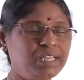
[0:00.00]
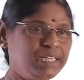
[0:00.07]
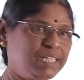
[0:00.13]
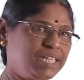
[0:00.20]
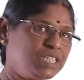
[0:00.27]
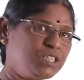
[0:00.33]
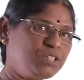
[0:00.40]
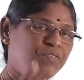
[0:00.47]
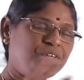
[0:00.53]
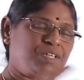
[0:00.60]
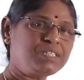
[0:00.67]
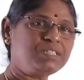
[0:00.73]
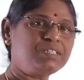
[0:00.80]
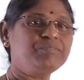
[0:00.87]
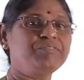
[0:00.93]
it has to
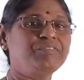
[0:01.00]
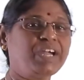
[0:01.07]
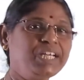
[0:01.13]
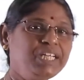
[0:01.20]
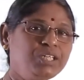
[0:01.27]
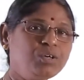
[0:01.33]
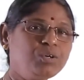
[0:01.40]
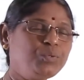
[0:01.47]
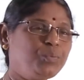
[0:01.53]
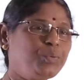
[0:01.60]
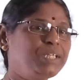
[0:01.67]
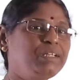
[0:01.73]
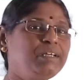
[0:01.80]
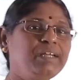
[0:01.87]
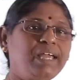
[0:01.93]
first find out
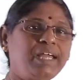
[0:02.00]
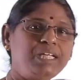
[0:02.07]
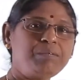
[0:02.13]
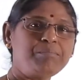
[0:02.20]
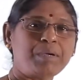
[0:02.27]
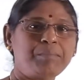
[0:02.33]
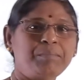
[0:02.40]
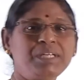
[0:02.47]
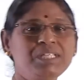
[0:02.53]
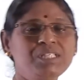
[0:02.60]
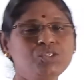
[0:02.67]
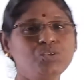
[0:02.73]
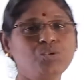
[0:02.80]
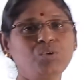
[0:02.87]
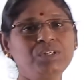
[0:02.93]
whether any memory
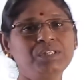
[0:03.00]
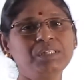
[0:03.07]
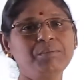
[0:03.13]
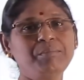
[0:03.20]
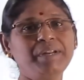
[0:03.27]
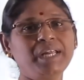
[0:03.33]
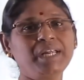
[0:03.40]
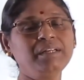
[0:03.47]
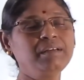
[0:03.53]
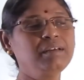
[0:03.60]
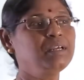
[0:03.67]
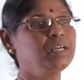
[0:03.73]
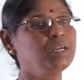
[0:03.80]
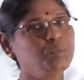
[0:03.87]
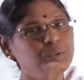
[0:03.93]
is stored in the brain.
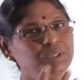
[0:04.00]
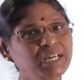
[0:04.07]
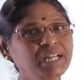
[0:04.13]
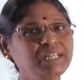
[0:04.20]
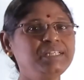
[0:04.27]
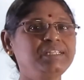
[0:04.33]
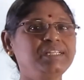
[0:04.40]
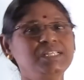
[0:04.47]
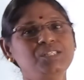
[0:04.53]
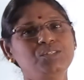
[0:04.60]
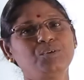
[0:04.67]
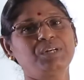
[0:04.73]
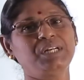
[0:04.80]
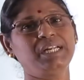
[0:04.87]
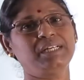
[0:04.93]
With that it has
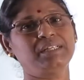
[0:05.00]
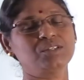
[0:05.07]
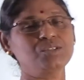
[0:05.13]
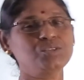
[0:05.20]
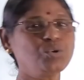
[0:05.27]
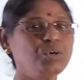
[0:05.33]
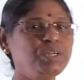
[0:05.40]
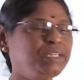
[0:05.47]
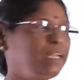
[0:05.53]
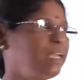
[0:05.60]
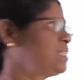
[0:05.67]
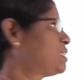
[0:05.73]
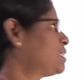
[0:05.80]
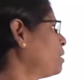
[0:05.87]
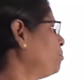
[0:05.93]
to relate, so it
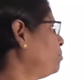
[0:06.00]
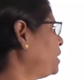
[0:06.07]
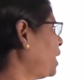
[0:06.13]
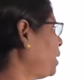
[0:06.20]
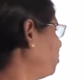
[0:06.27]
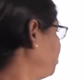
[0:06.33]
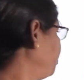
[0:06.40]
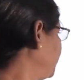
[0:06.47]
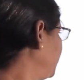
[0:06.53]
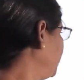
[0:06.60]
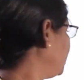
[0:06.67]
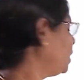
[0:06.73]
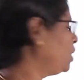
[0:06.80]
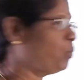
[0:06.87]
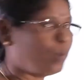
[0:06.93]
takes some time.
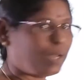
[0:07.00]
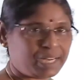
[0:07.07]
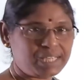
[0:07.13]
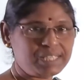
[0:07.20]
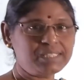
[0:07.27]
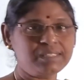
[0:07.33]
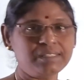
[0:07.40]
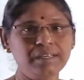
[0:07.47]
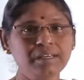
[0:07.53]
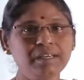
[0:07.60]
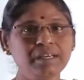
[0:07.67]
Whereas